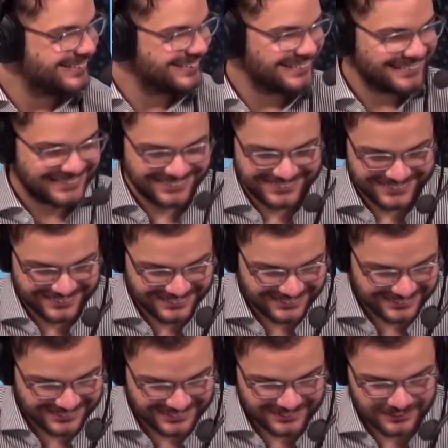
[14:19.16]

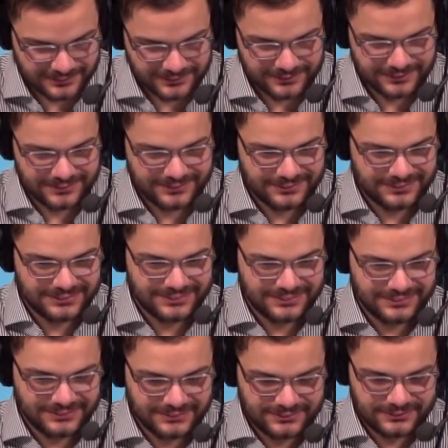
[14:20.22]

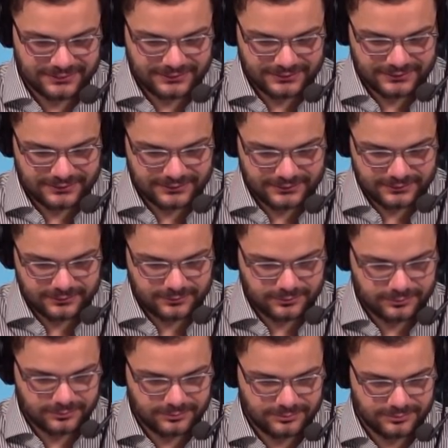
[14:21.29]

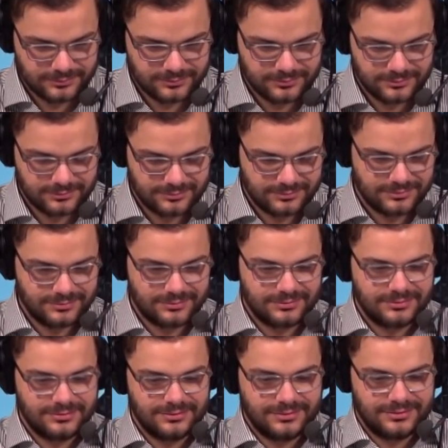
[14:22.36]

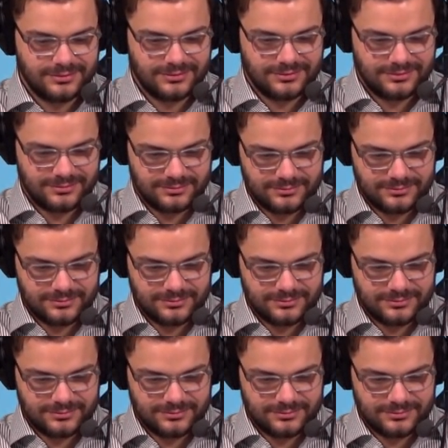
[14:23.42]
No words are spoken by the person on screen.